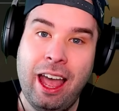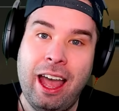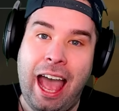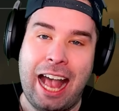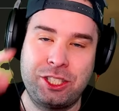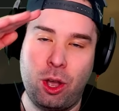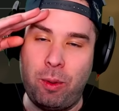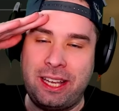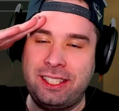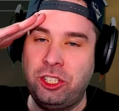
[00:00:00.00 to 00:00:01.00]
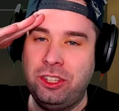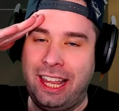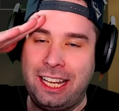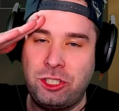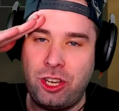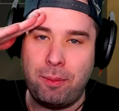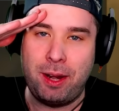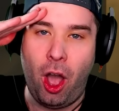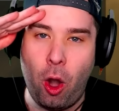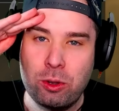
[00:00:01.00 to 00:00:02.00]
As always, ladies and
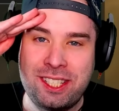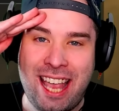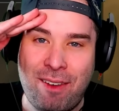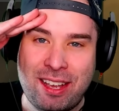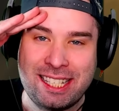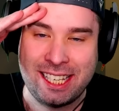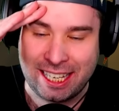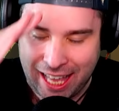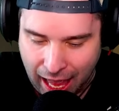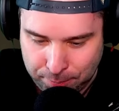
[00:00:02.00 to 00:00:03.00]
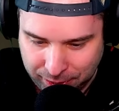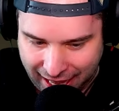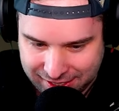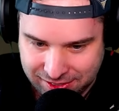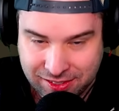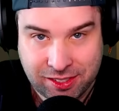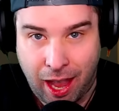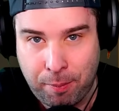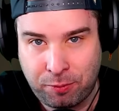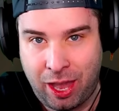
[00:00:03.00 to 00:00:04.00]
gentlemen, 07s, God bless.
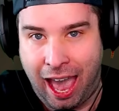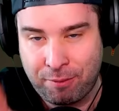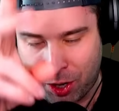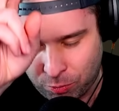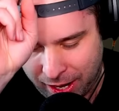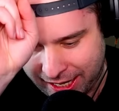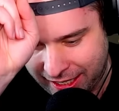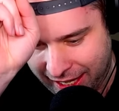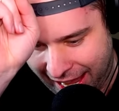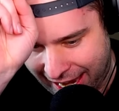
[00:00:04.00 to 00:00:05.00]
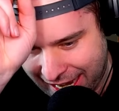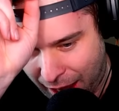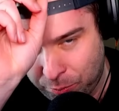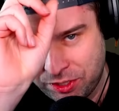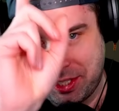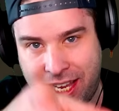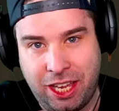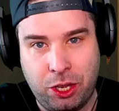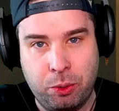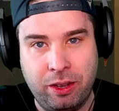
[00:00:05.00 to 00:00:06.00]
Sub if you haven't already, and I will see
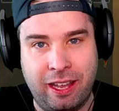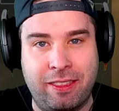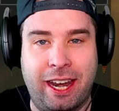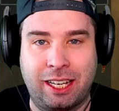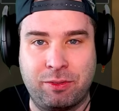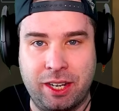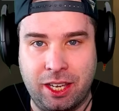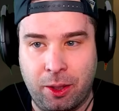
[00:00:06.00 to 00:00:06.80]
you in the next video.